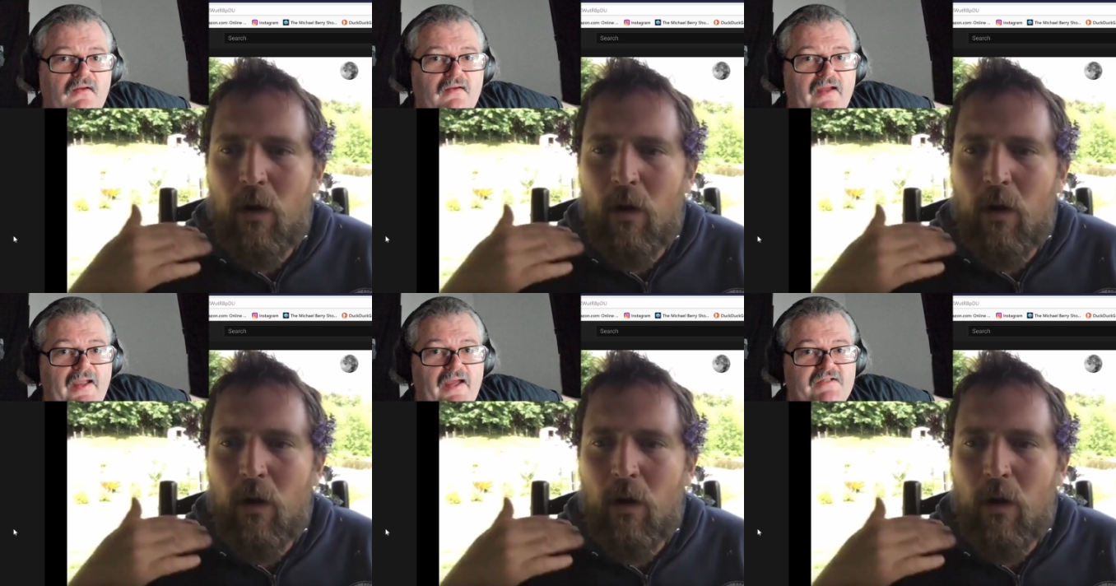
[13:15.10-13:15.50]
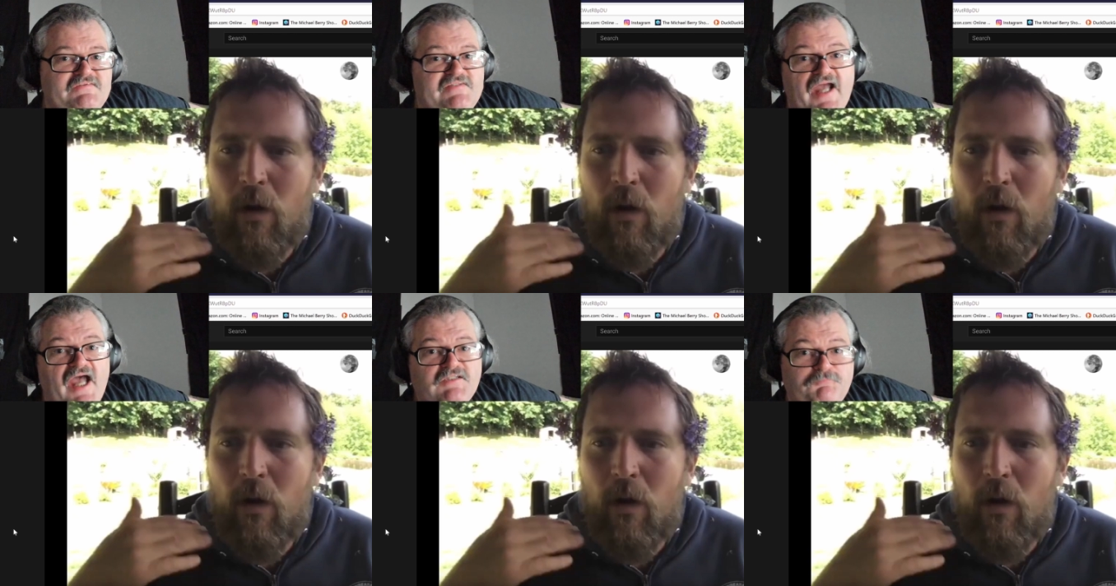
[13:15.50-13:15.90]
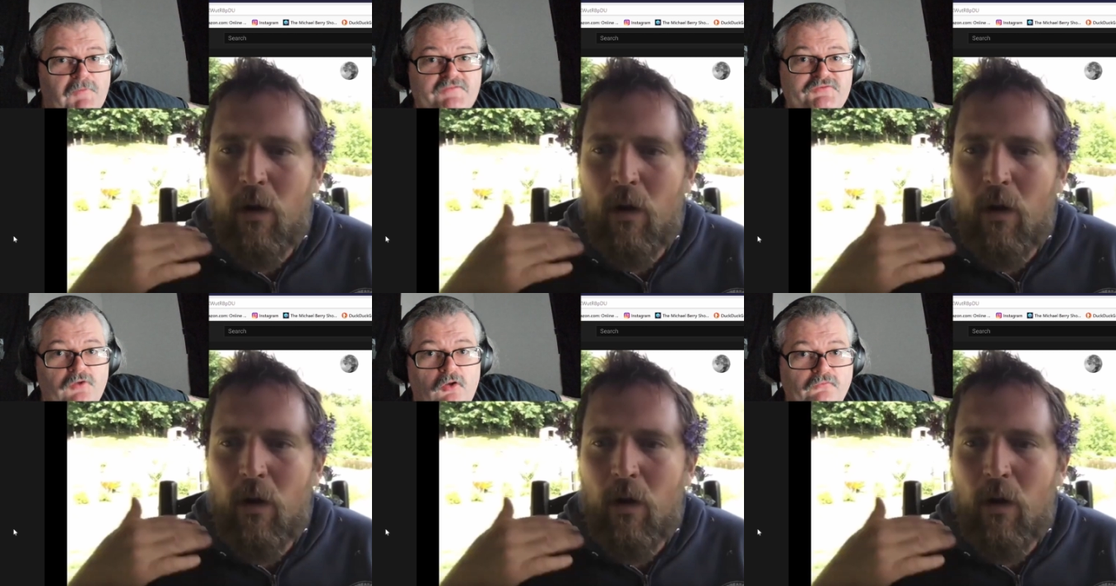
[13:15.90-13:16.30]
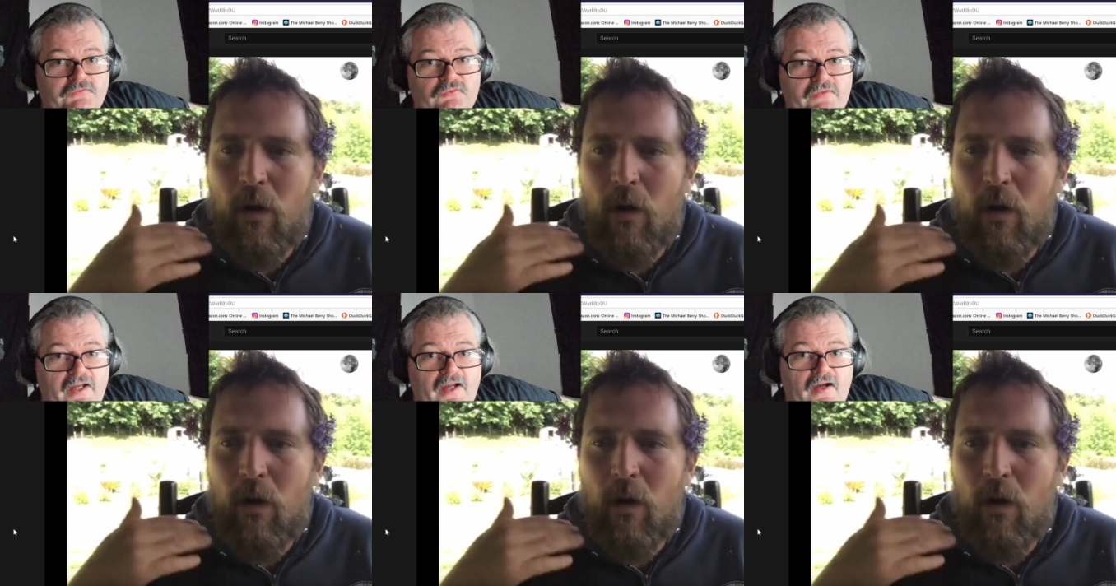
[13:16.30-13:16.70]
Speaker 1: And it's gas pressure holding you
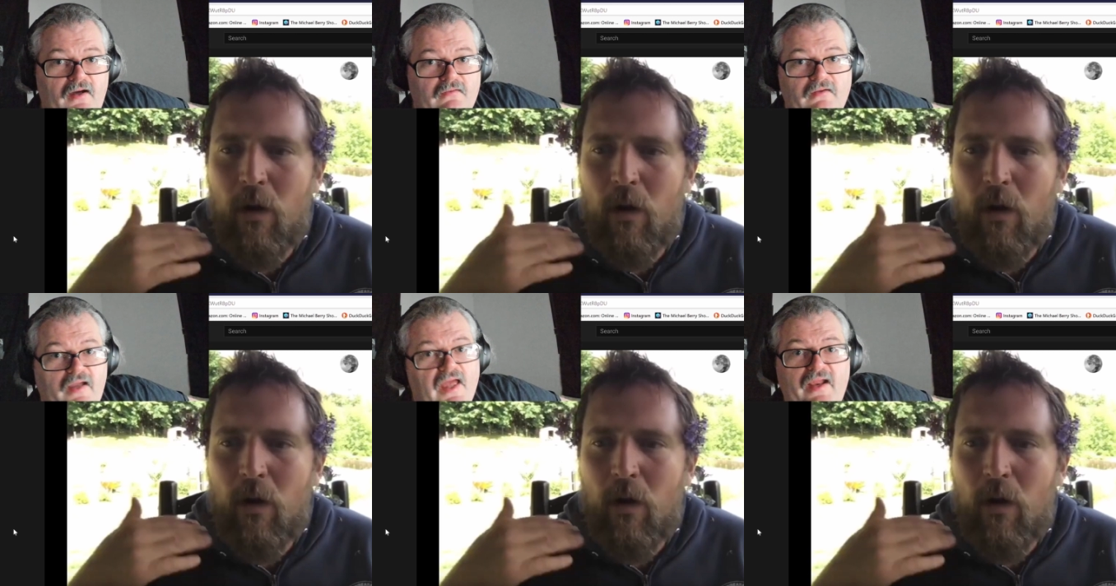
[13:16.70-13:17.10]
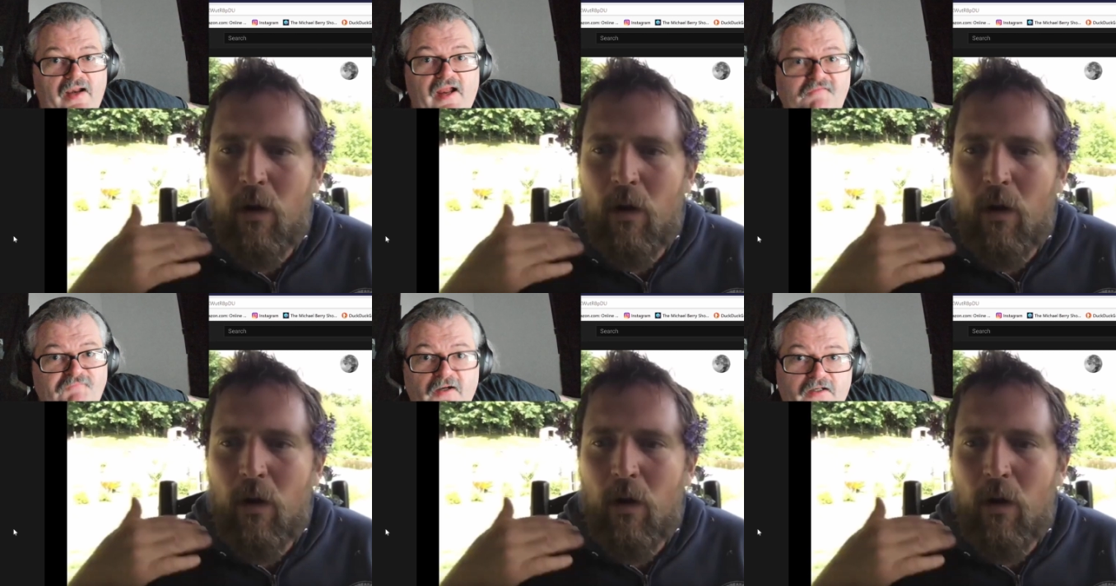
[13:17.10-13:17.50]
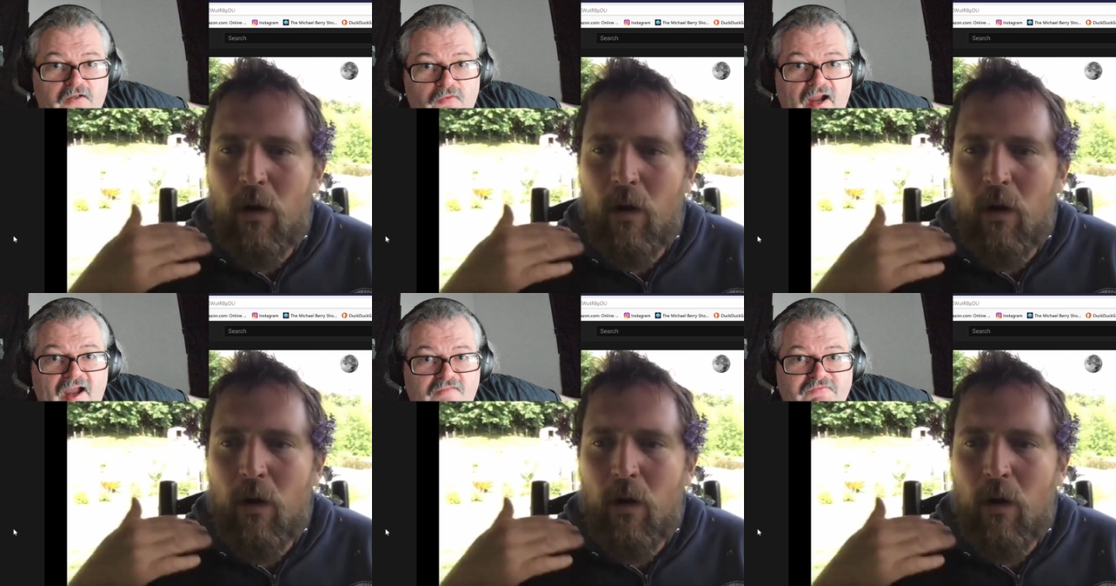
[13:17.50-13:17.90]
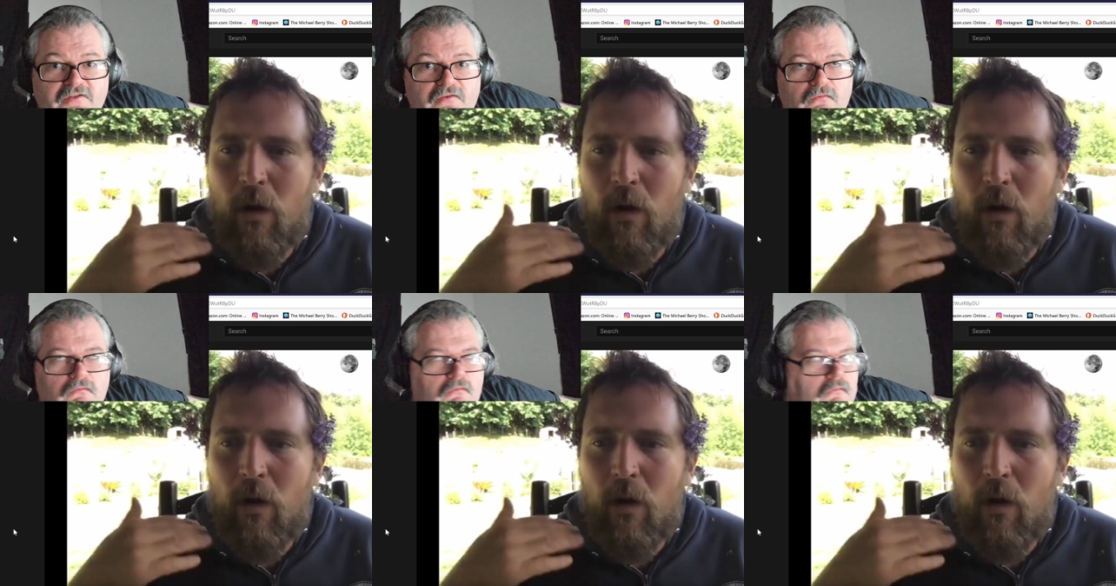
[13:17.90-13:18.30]
down. It ain't fucking gravity.
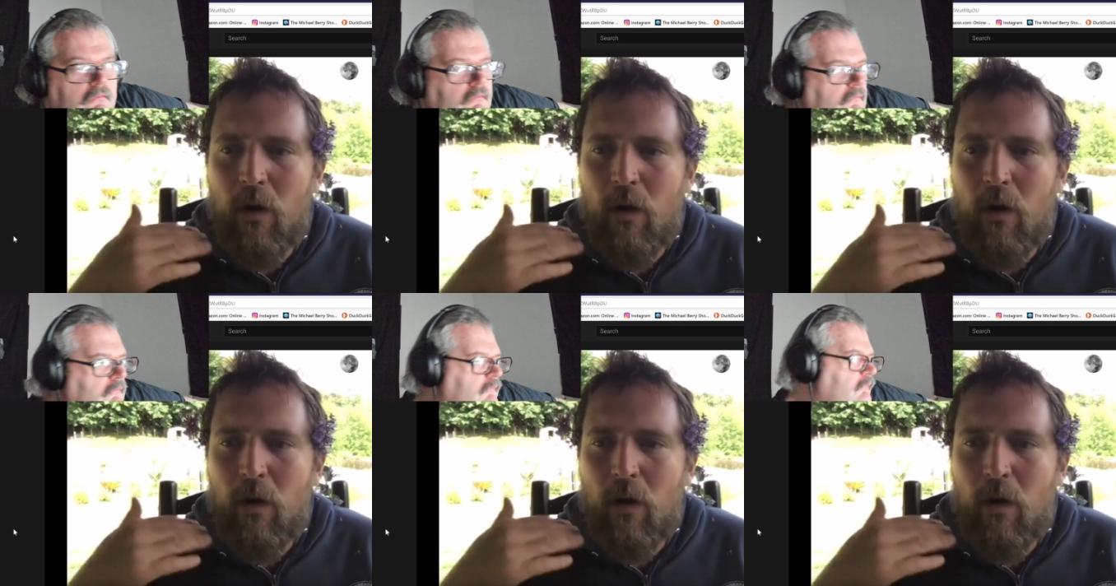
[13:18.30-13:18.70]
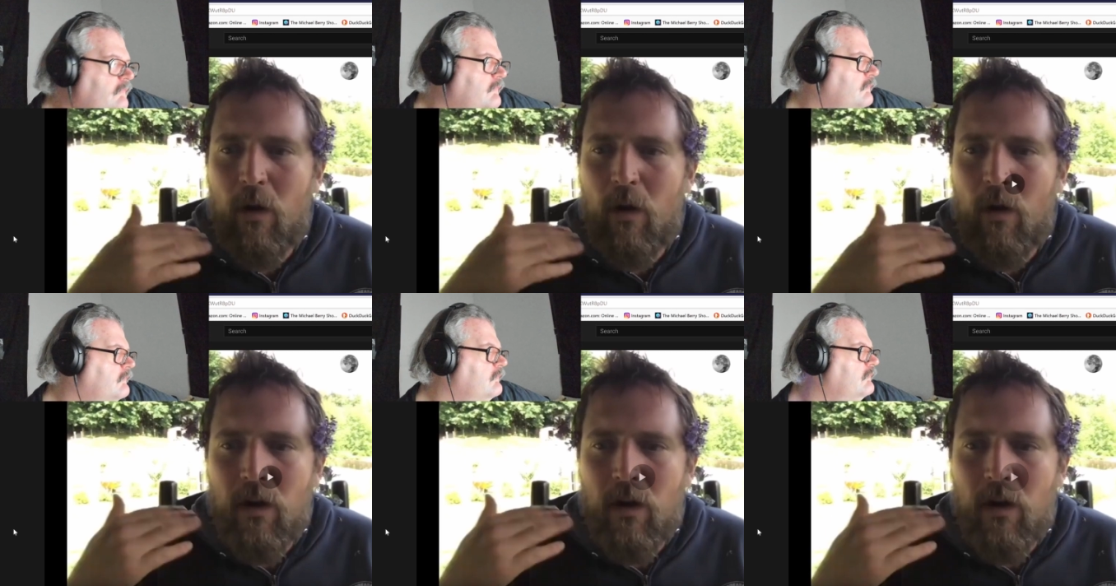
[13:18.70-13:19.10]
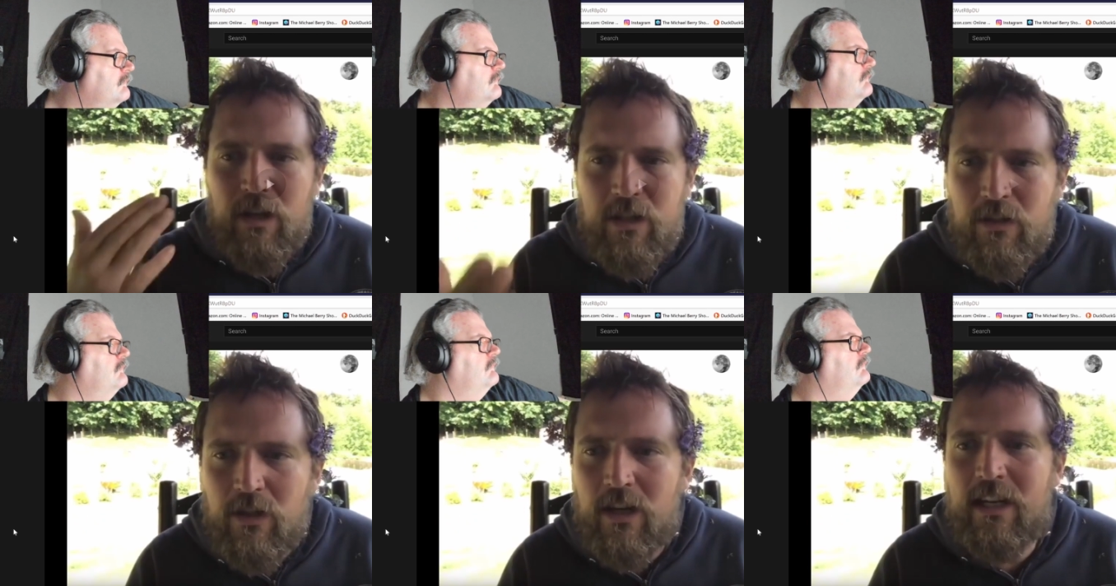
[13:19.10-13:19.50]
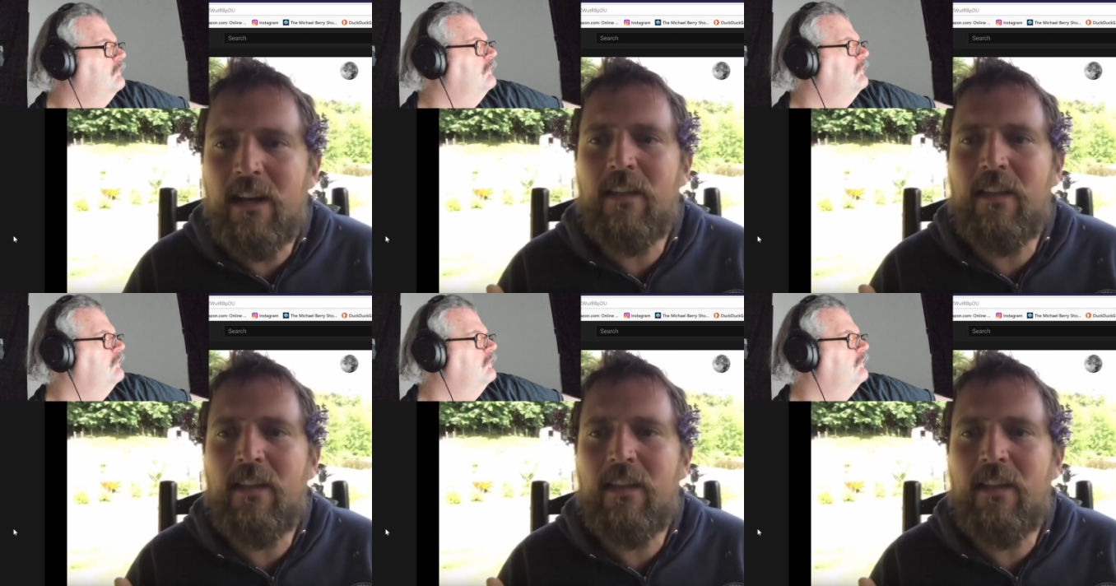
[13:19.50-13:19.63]
Speaker 2: The more you look